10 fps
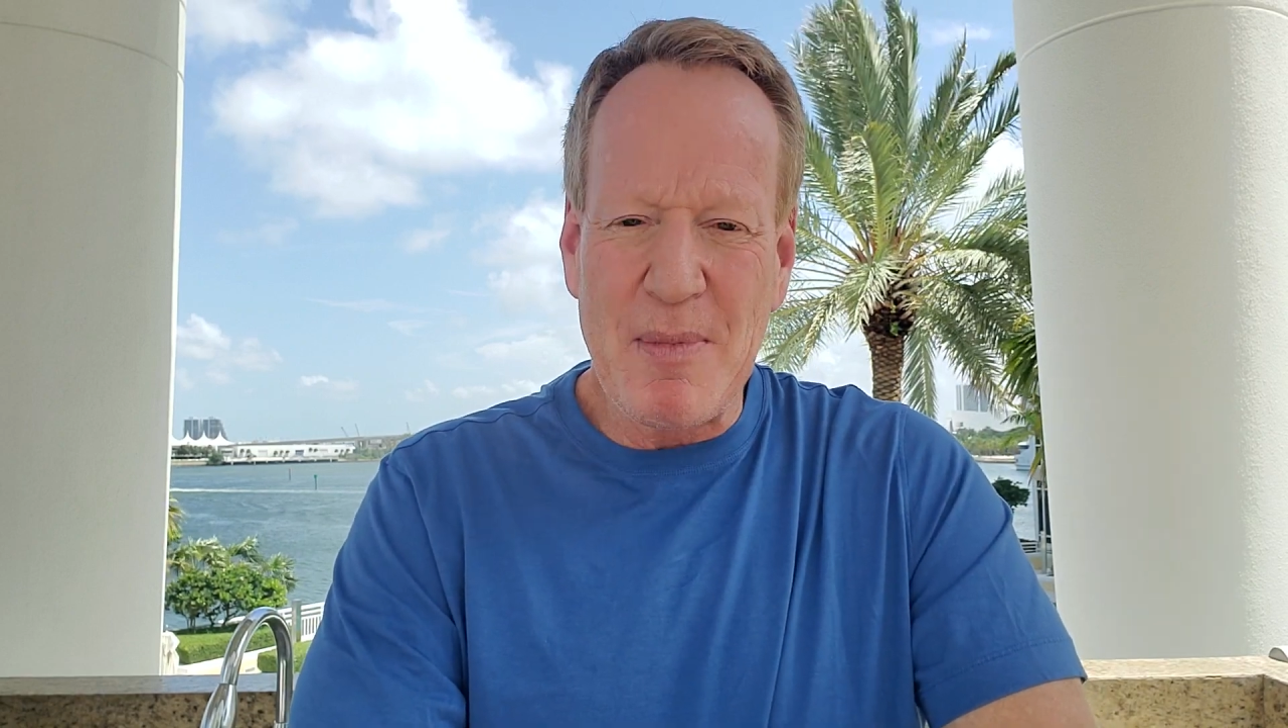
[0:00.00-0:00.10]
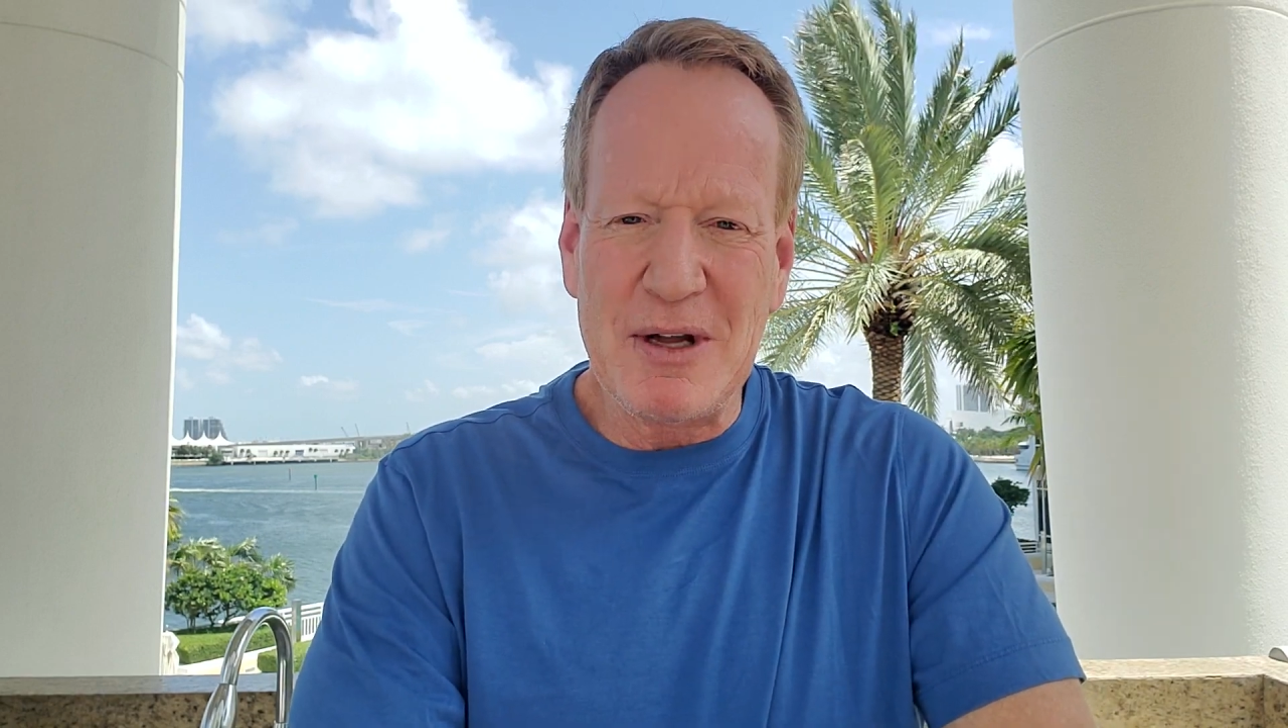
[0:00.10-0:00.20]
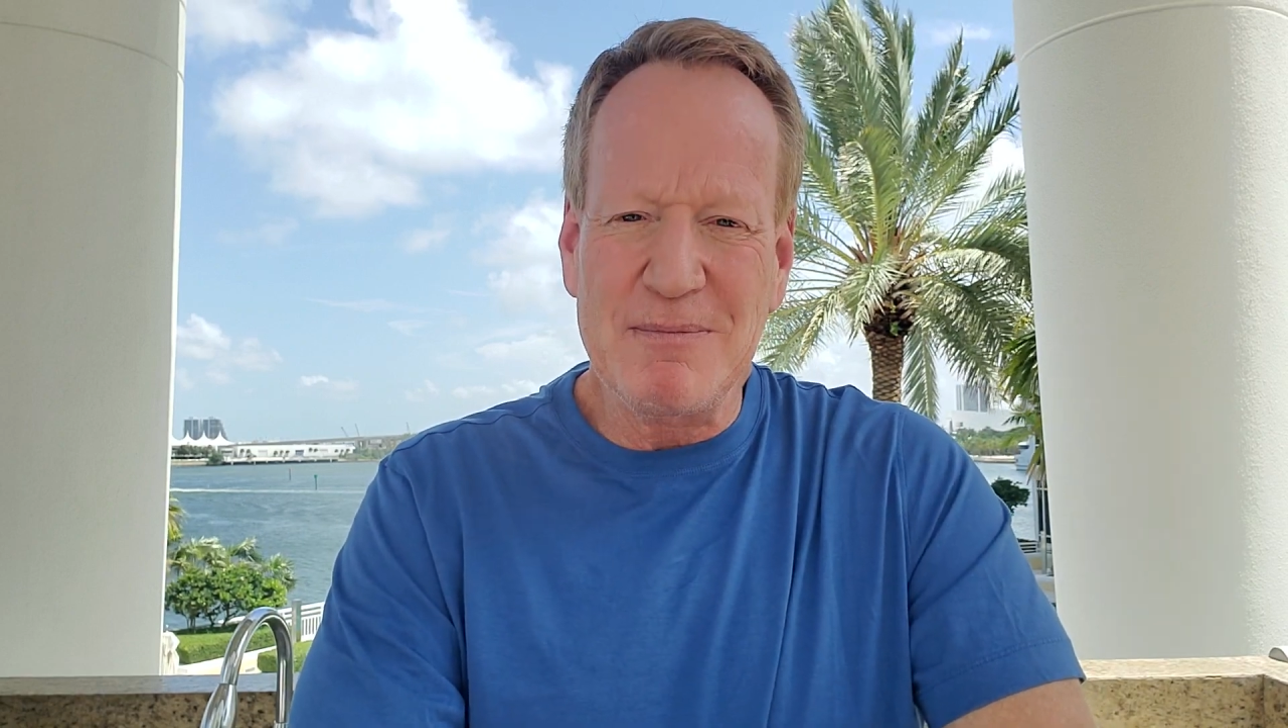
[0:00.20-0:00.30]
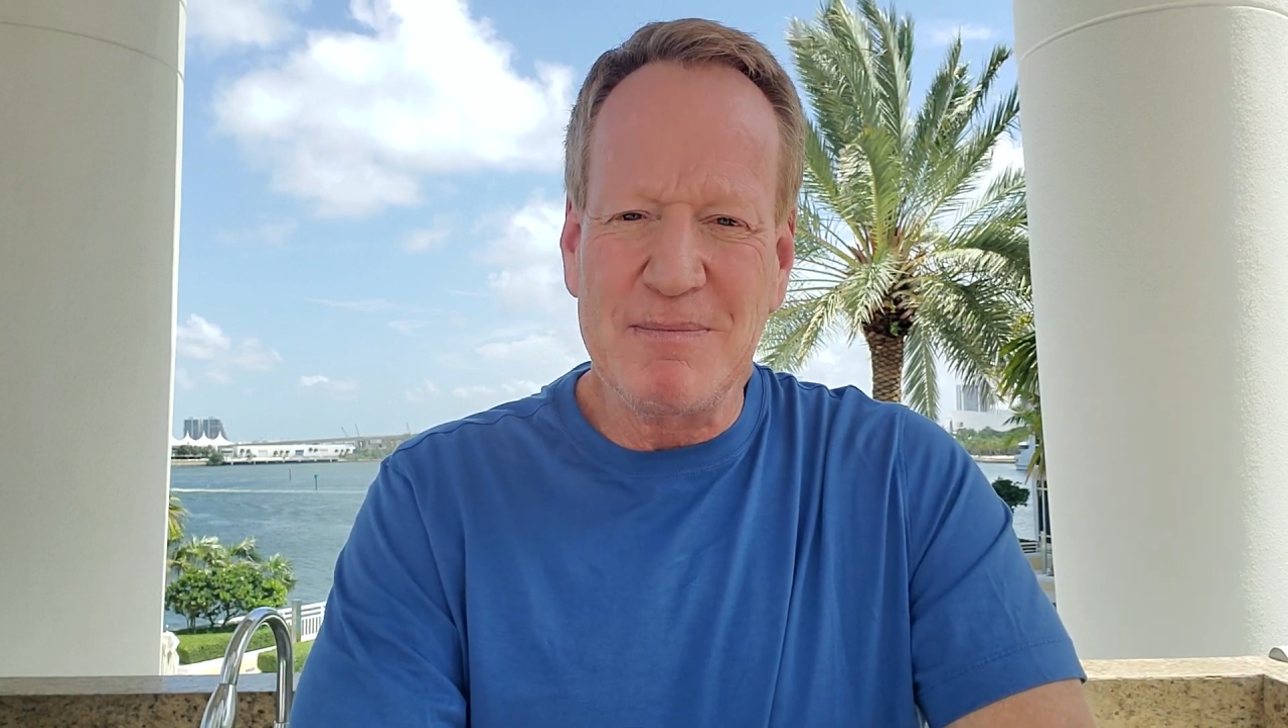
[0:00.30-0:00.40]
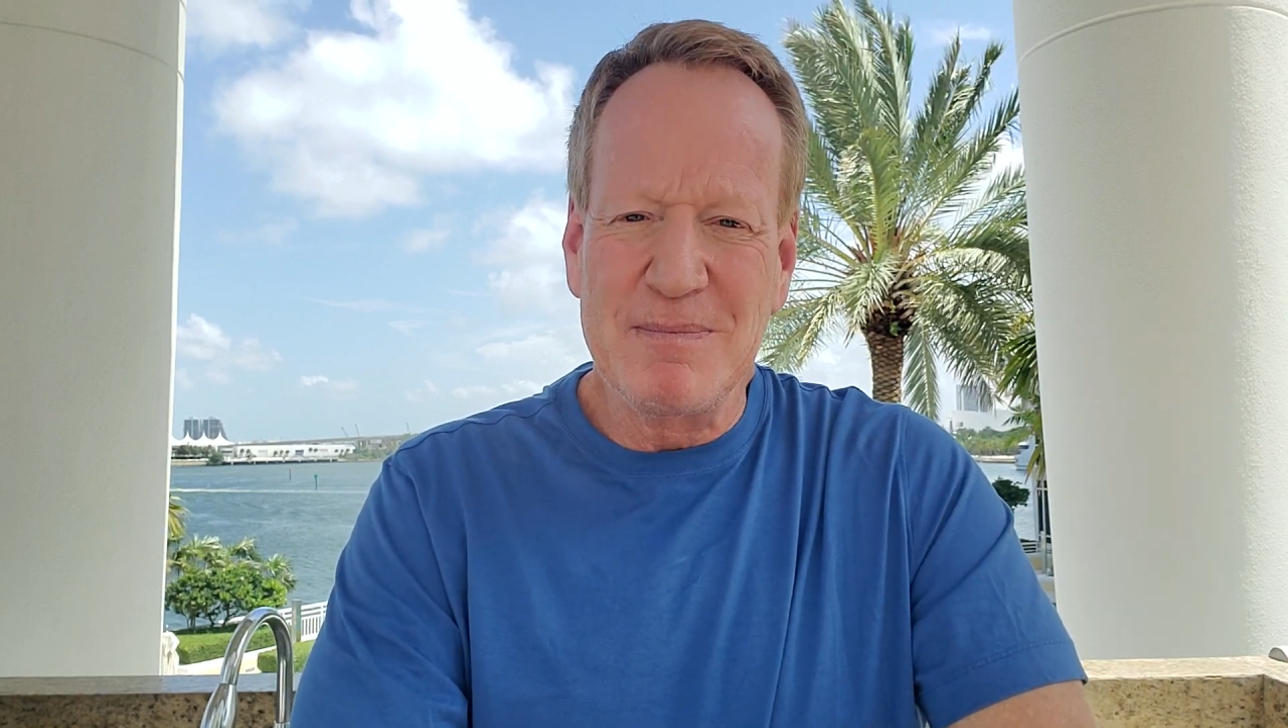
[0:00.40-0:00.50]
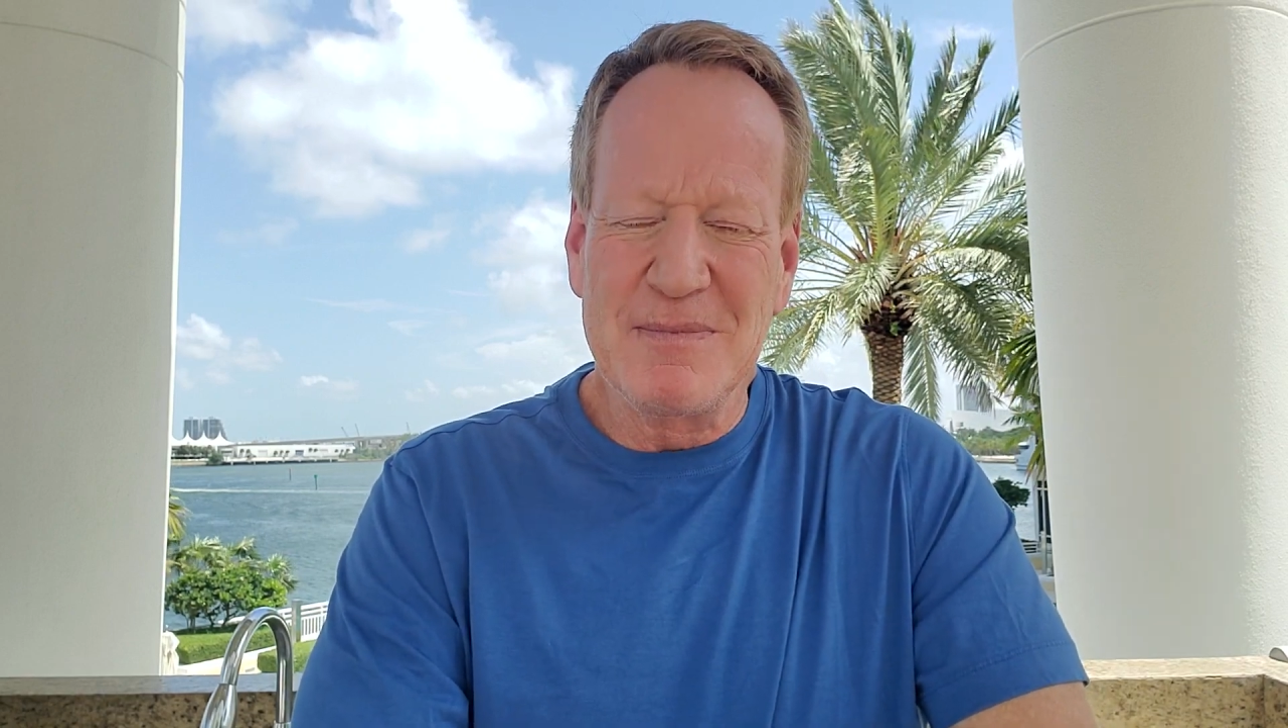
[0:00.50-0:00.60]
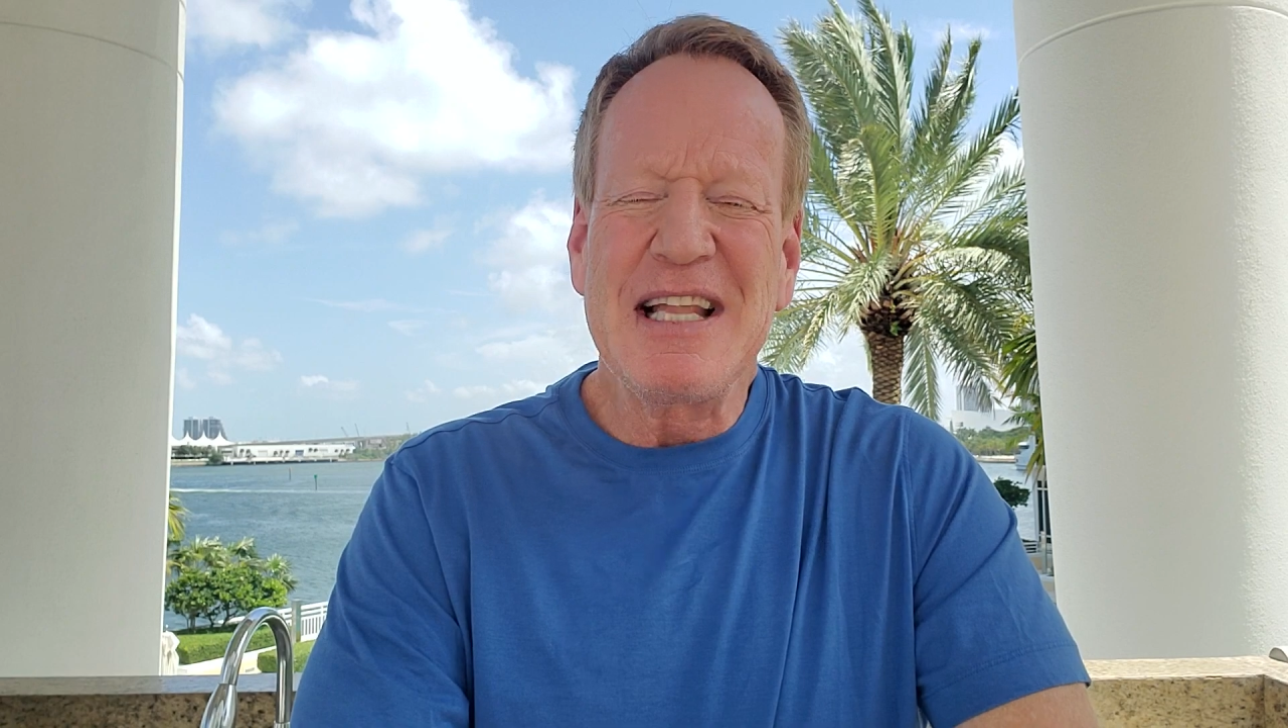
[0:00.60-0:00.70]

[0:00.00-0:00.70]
button,